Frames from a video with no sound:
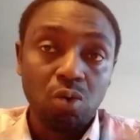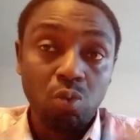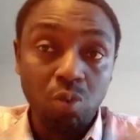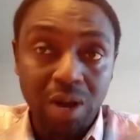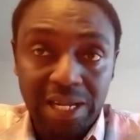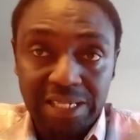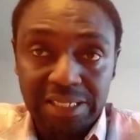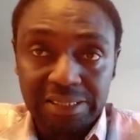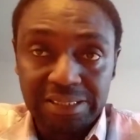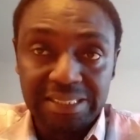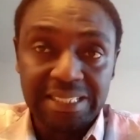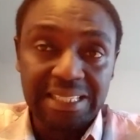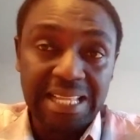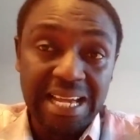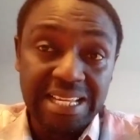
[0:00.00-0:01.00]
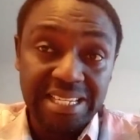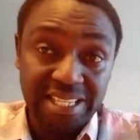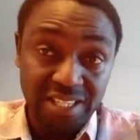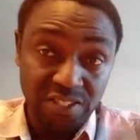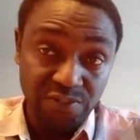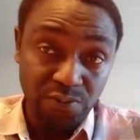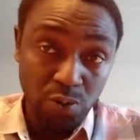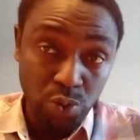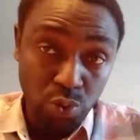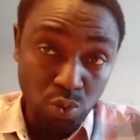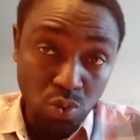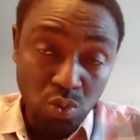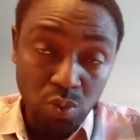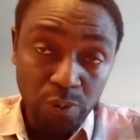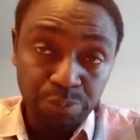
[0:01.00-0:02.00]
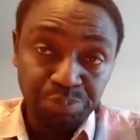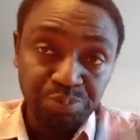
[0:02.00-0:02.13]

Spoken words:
One, the land is for you,